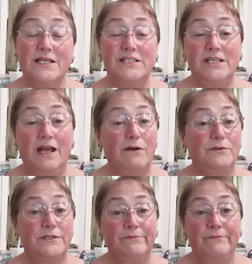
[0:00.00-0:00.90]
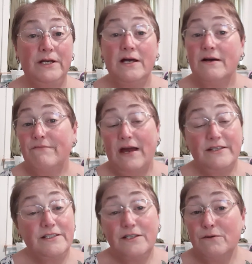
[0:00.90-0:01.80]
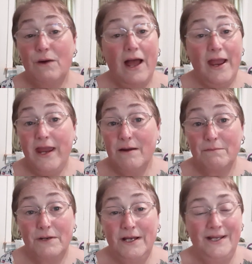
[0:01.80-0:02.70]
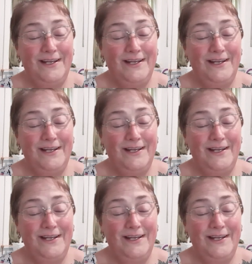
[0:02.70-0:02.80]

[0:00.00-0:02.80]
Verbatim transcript: And she goes, that's just who I am.